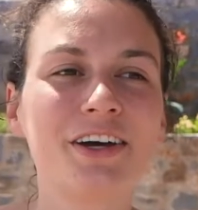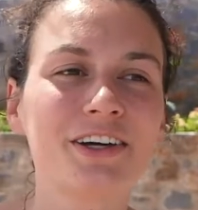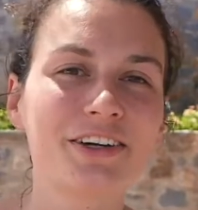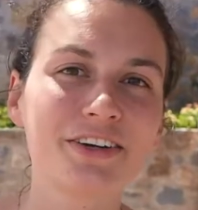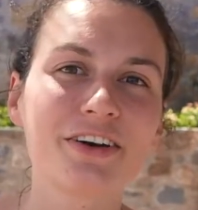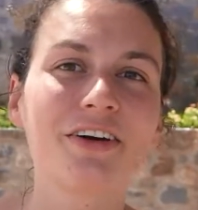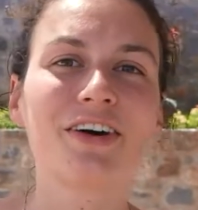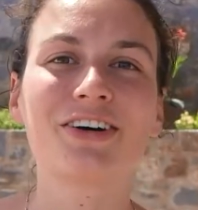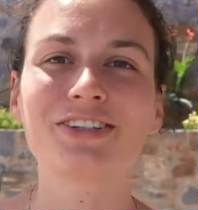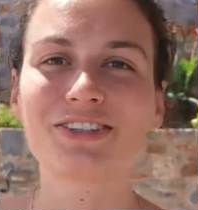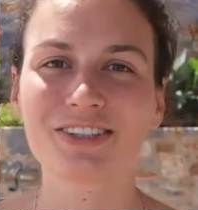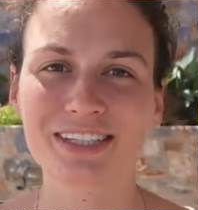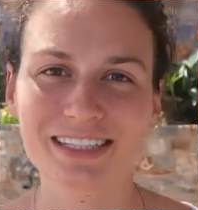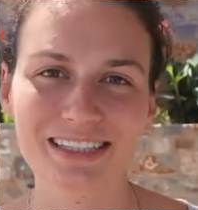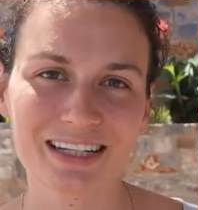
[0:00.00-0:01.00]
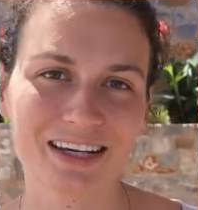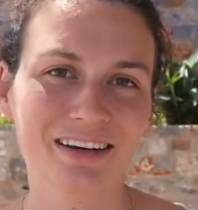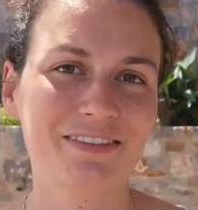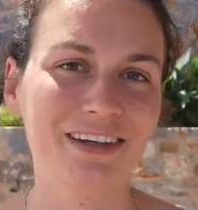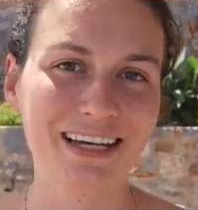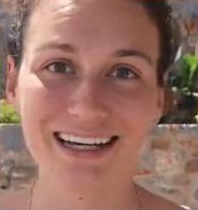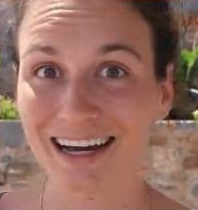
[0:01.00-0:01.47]
You know, also this thing
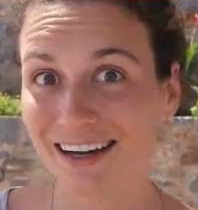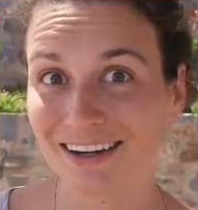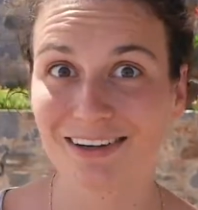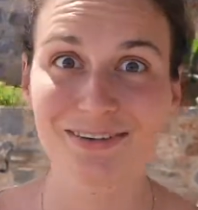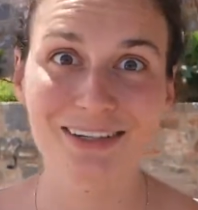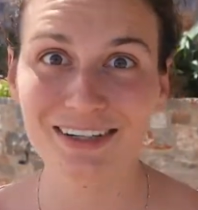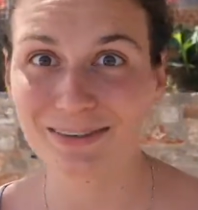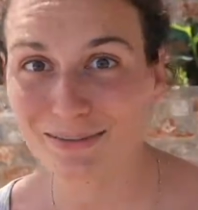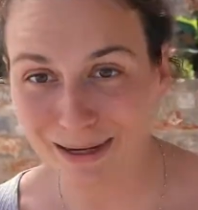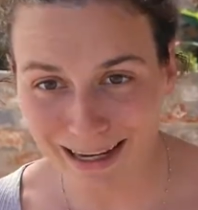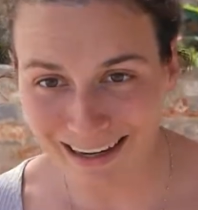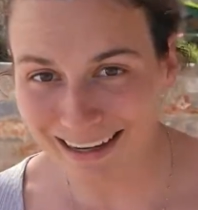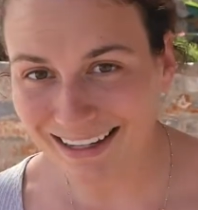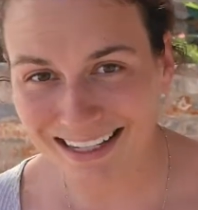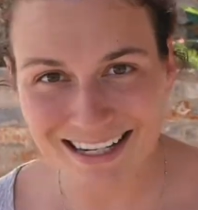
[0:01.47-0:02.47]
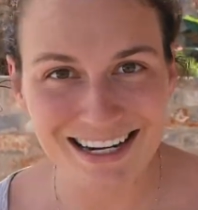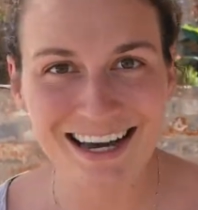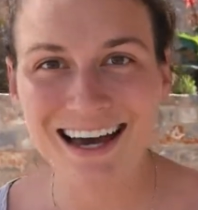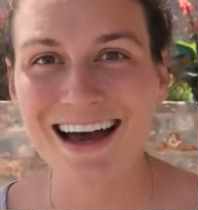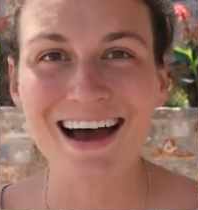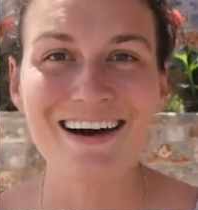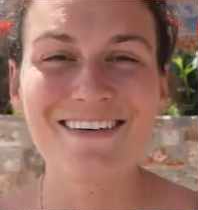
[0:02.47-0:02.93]
of like, I don't want to wait,
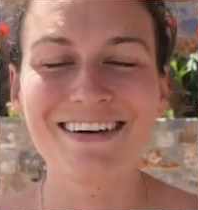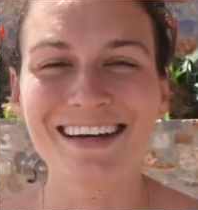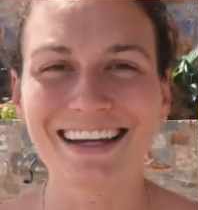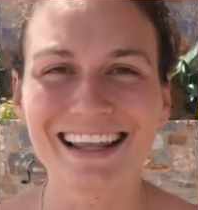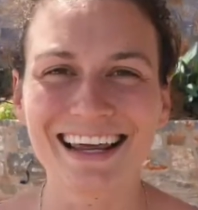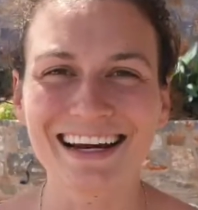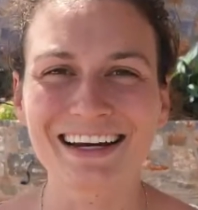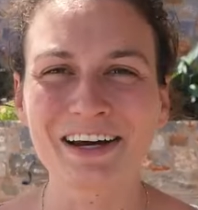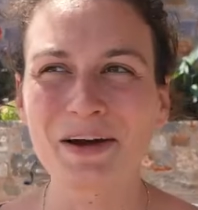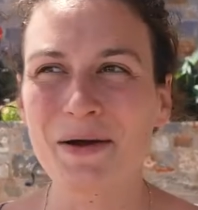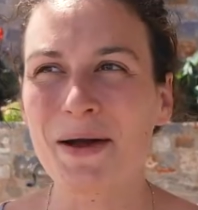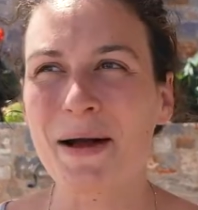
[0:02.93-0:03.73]
I want to like